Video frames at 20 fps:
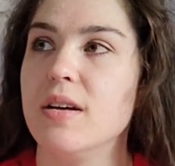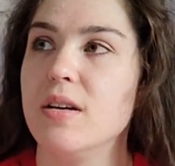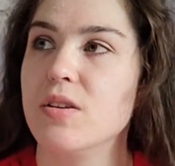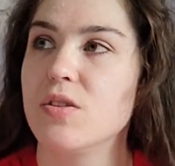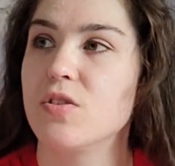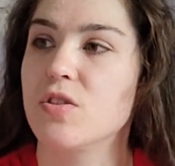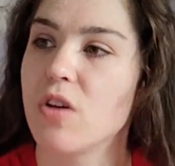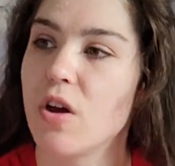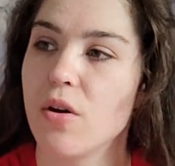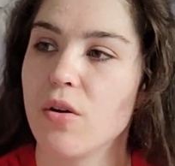
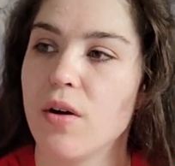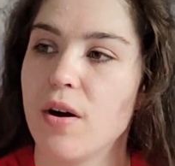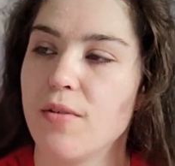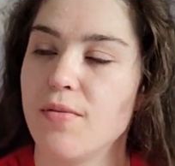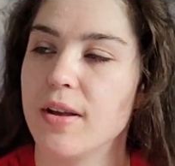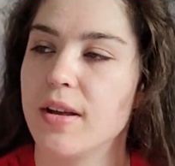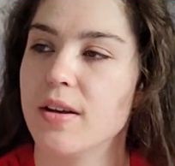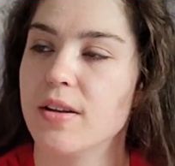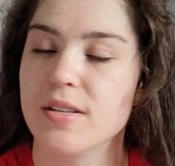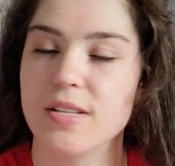So I
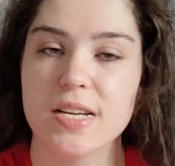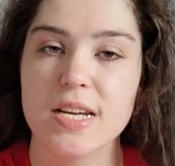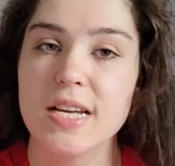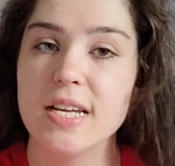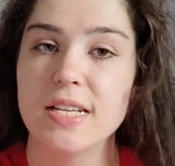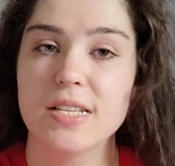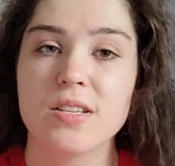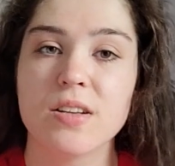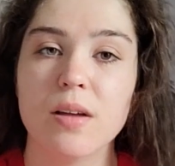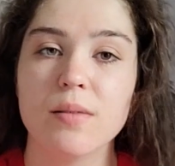figured
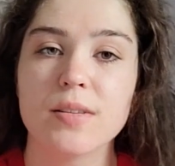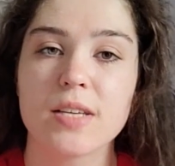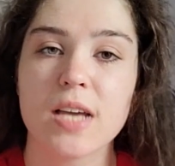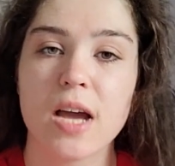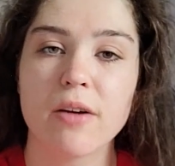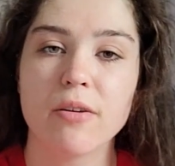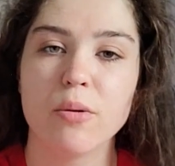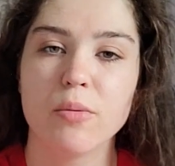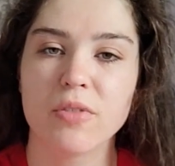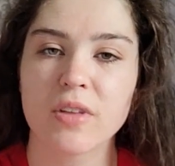it is time to
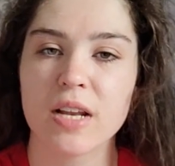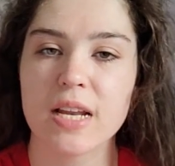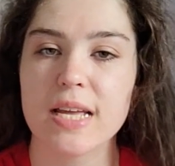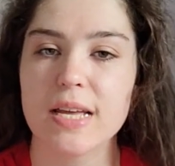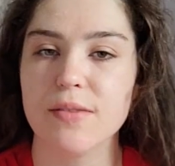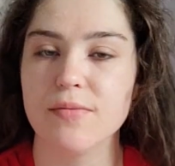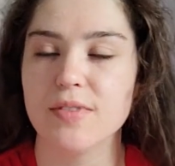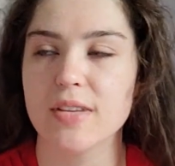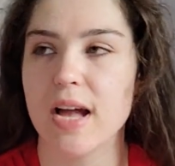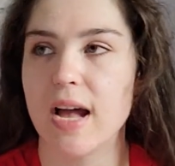carry on with
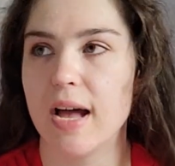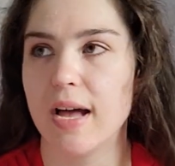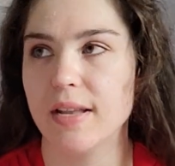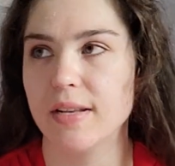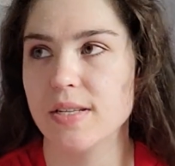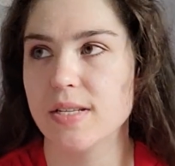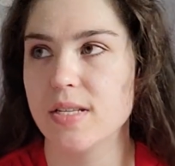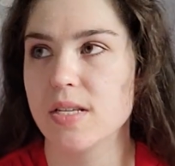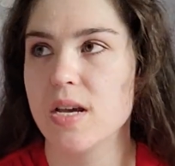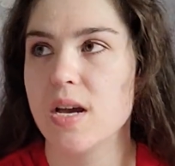Cleves,
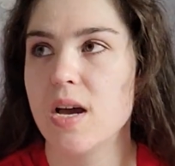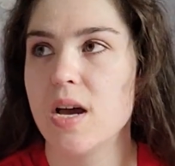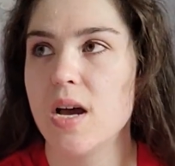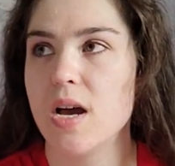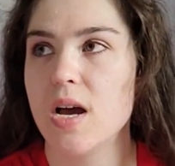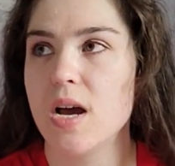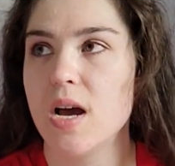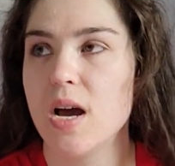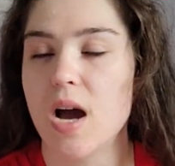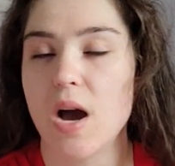and
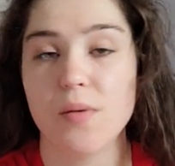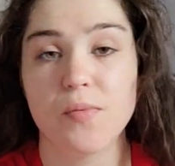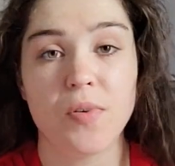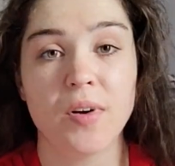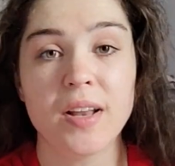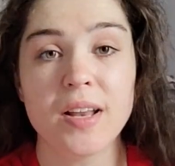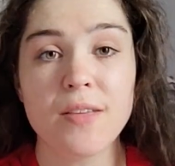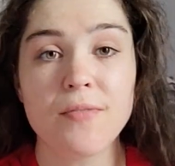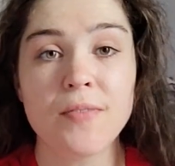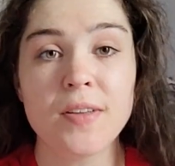I'm
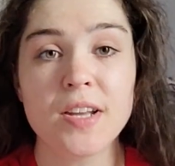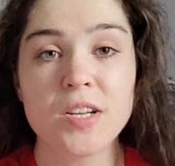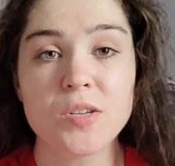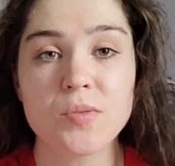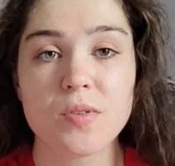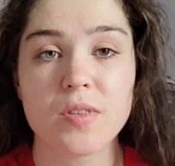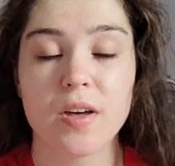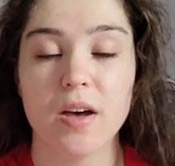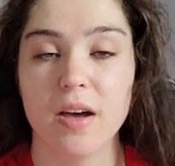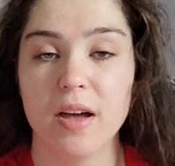finally finished
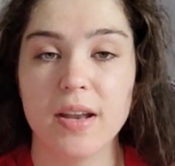with her.